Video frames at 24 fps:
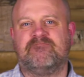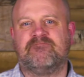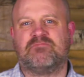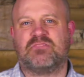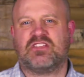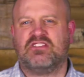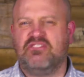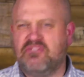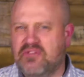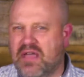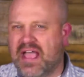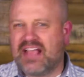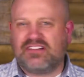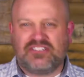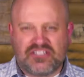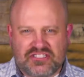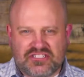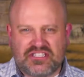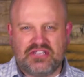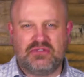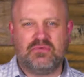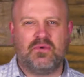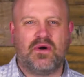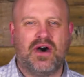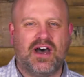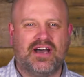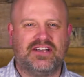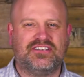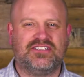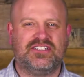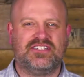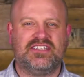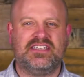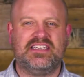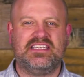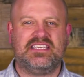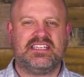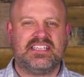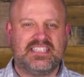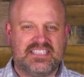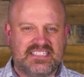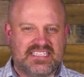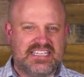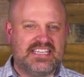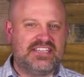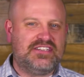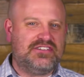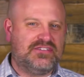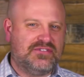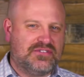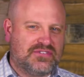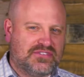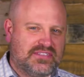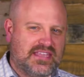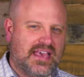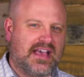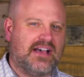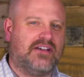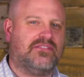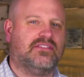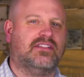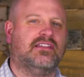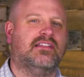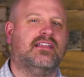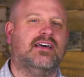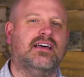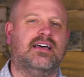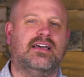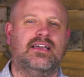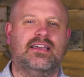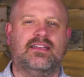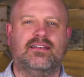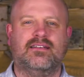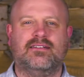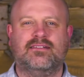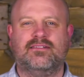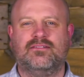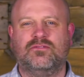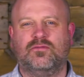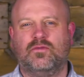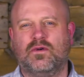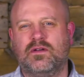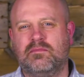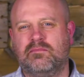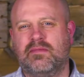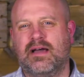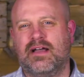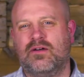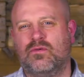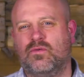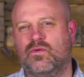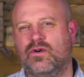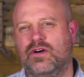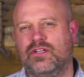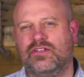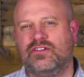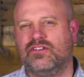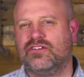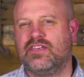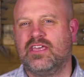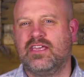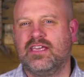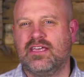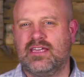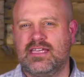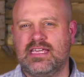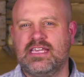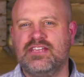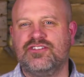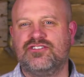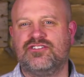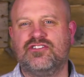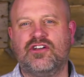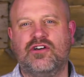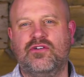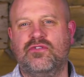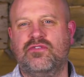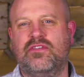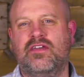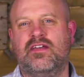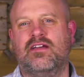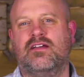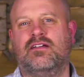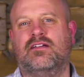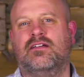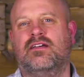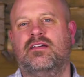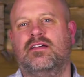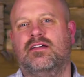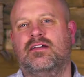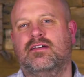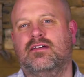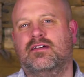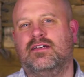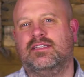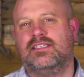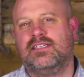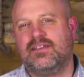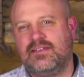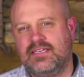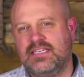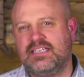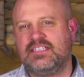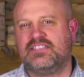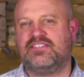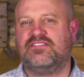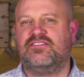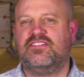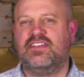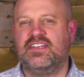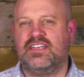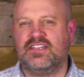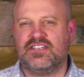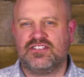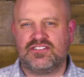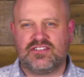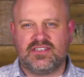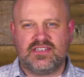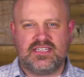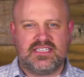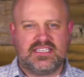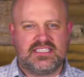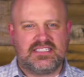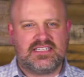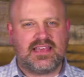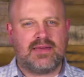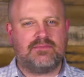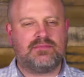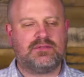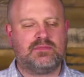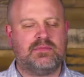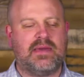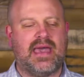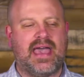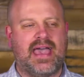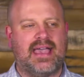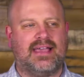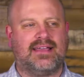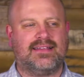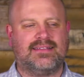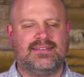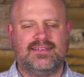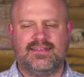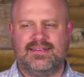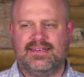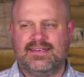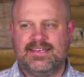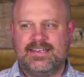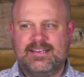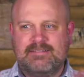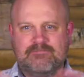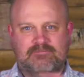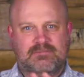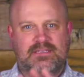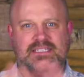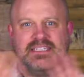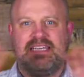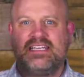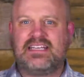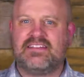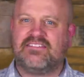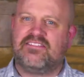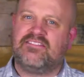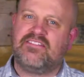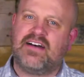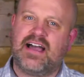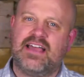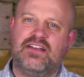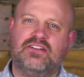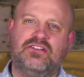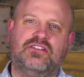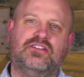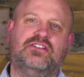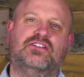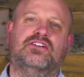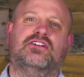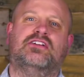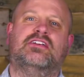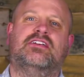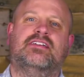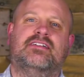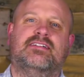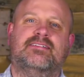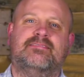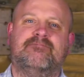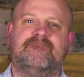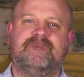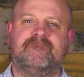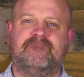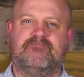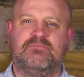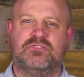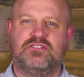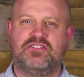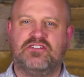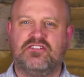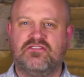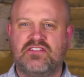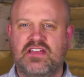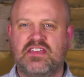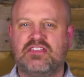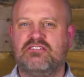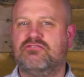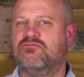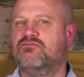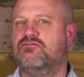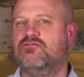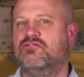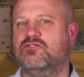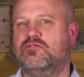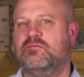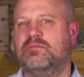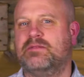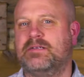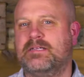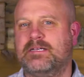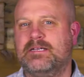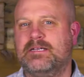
And you anxiously watch as he continues down the line, one by one, looking at each goat there until he has finished, and he steps back to take a final look, survey the group.